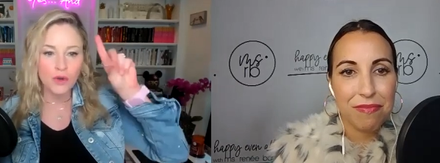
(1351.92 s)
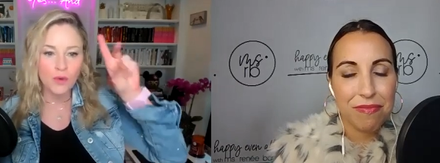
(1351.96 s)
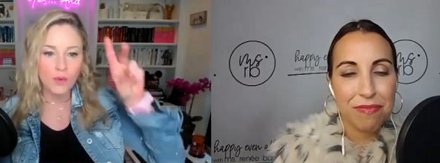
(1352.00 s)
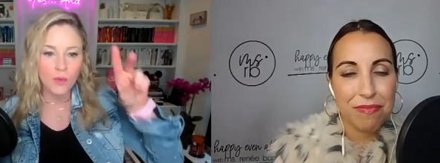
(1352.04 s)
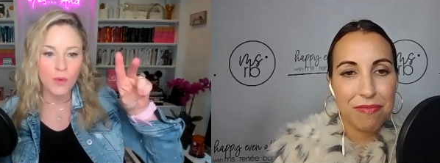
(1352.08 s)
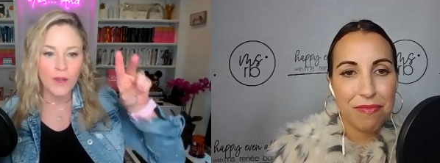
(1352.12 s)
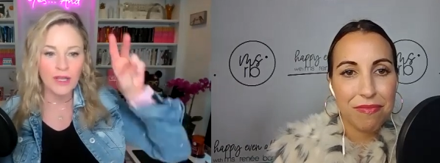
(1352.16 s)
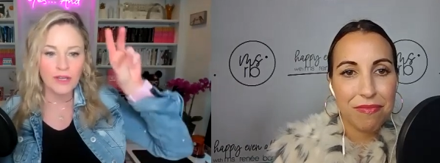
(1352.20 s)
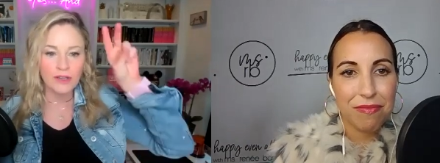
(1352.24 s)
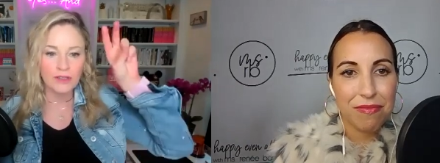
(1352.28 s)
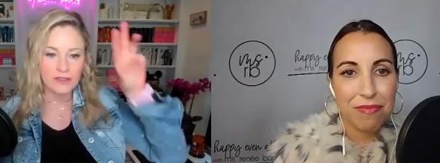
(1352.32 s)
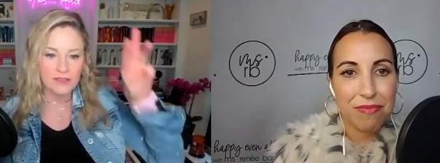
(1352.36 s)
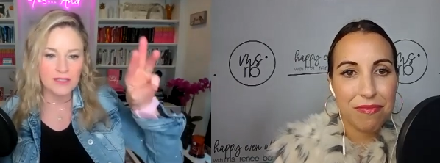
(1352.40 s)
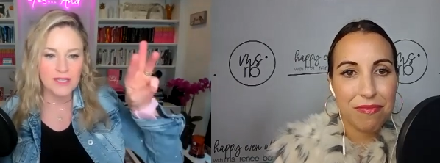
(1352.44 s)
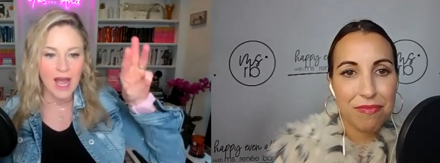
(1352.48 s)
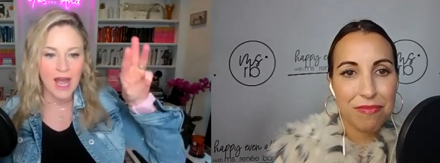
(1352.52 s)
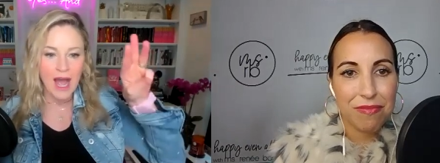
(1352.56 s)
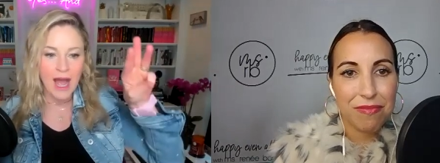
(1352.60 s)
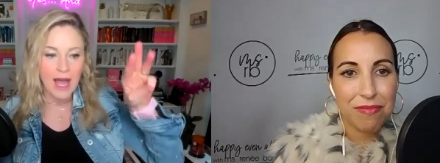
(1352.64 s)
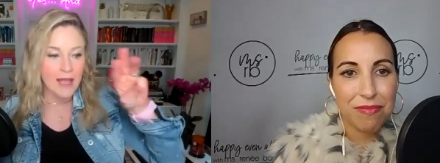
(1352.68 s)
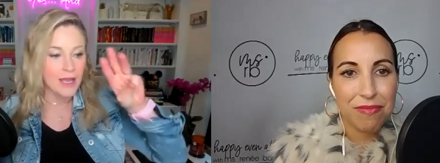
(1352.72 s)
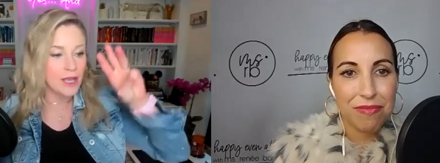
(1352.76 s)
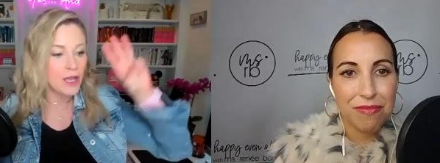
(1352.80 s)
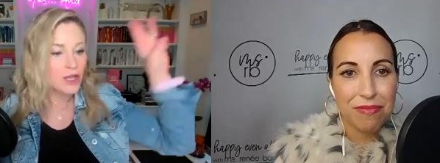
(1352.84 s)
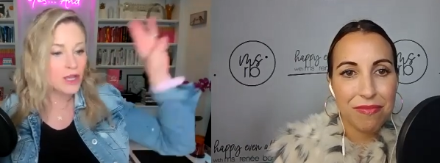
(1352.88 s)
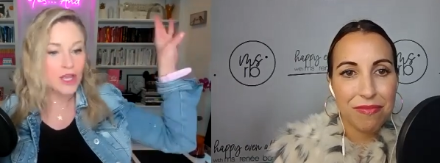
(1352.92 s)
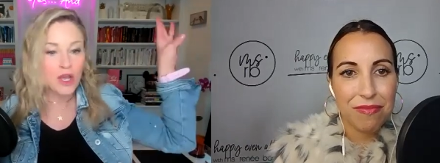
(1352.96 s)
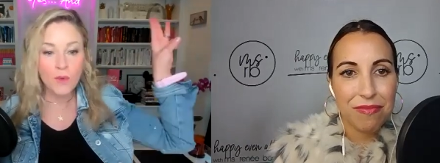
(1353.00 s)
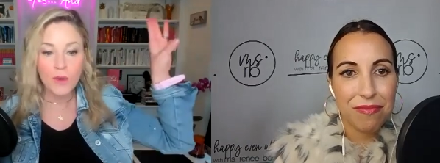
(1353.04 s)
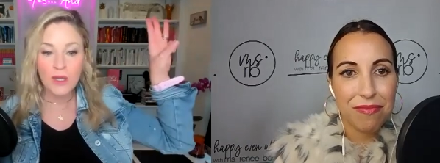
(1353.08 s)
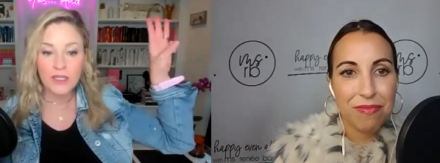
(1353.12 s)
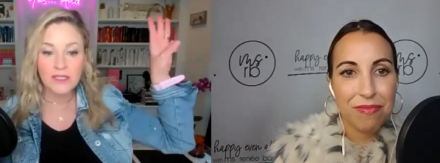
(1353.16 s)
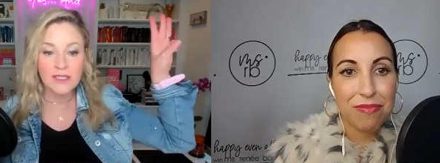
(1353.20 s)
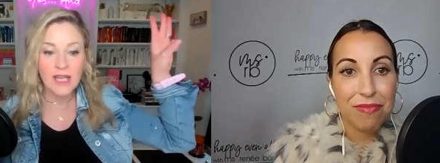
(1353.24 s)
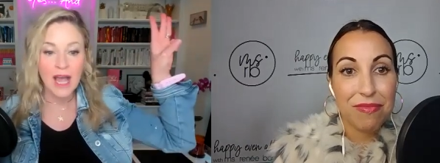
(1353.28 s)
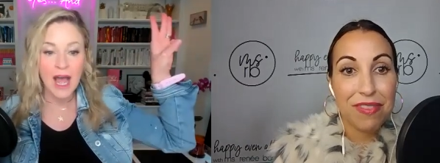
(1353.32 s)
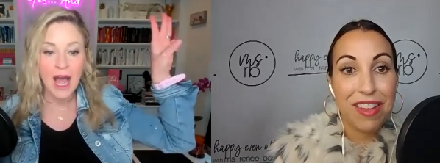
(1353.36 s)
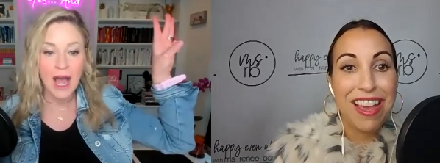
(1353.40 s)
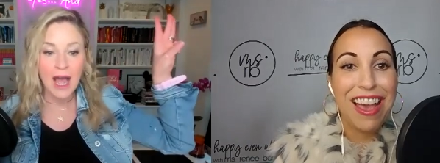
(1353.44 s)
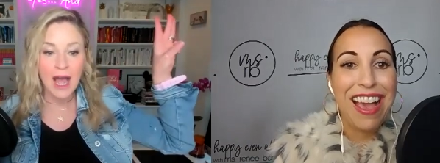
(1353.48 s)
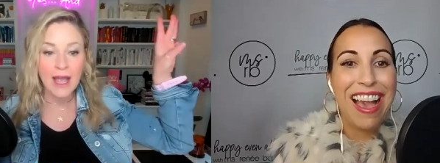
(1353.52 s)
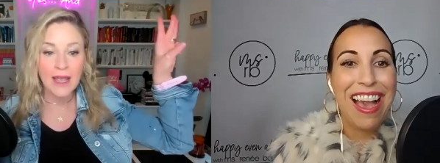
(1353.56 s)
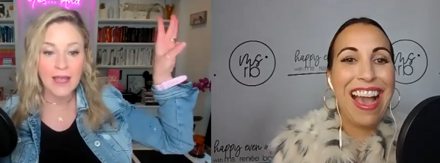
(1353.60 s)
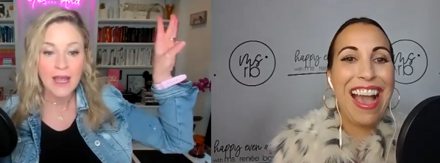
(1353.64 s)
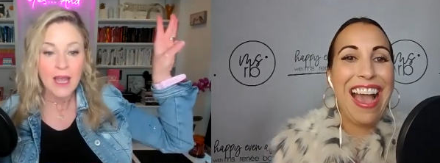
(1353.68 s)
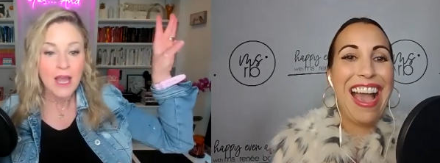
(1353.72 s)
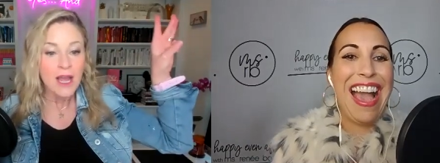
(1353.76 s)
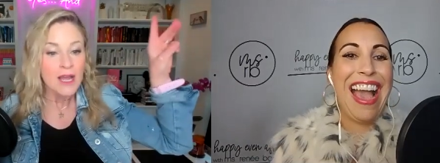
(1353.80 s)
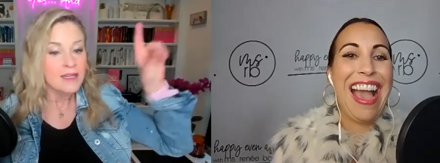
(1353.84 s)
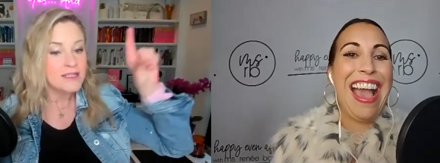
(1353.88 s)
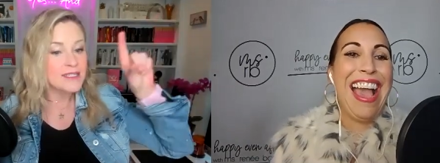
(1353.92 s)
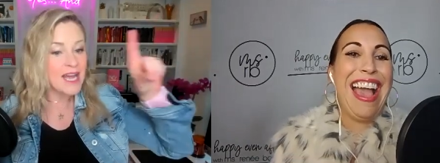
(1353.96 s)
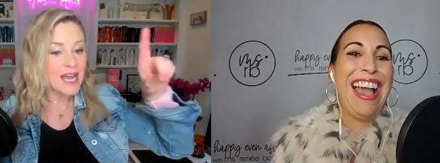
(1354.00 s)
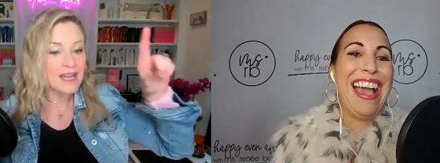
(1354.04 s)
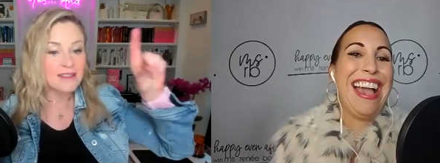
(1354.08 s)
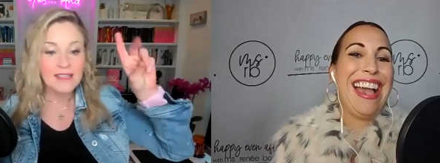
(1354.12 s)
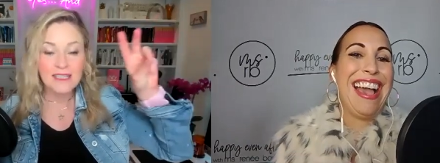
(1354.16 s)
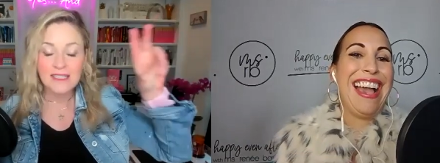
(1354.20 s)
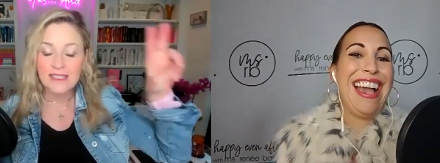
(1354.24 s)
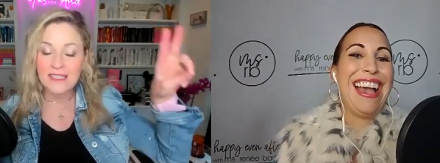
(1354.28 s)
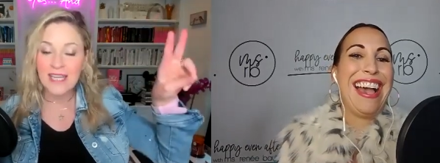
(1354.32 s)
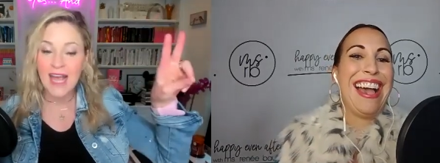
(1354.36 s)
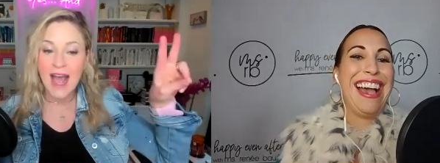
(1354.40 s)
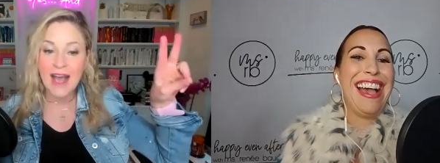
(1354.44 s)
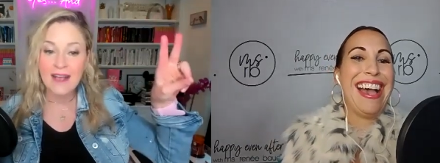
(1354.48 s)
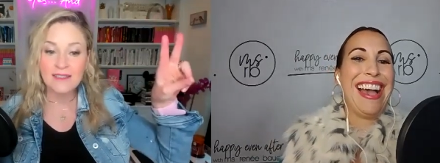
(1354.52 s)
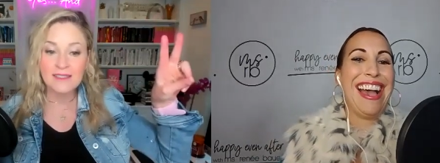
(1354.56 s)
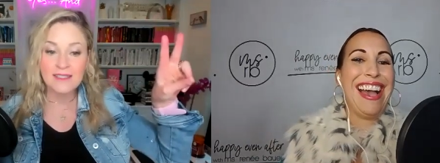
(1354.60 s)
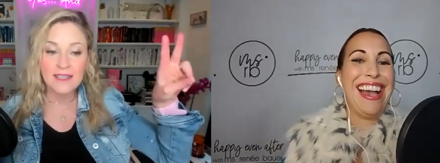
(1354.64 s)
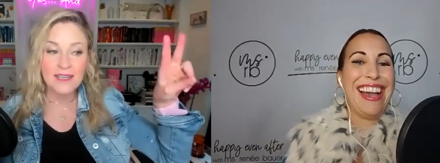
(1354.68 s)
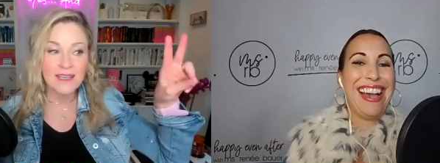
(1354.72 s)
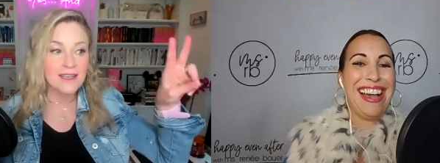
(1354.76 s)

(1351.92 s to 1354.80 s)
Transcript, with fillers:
Speaker 1: will die. You will die. Death and tax.